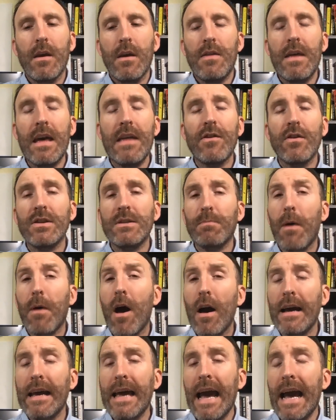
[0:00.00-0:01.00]
Then there's
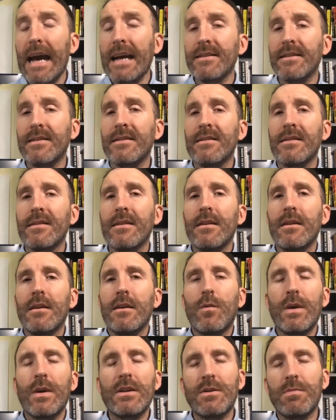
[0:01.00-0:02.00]
podcasts,
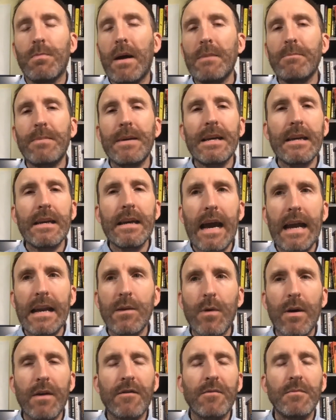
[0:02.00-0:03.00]
which might be
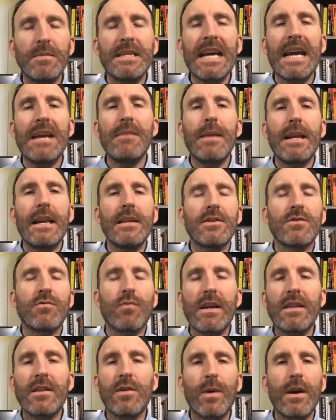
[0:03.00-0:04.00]
anywhere from 10 minutes
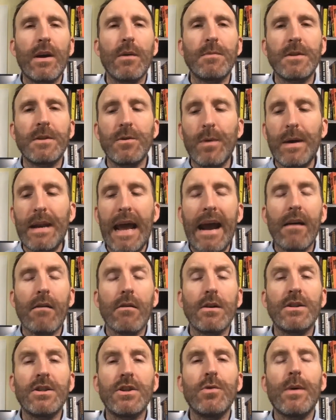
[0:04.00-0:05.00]
right the way up to an hour
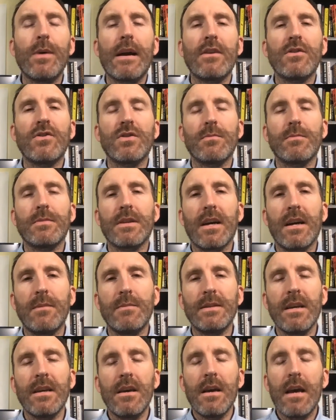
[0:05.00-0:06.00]
or 2 hours
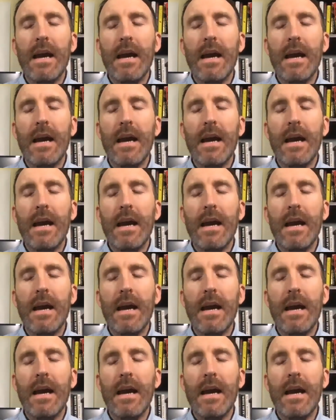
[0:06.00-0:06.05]
sometimes.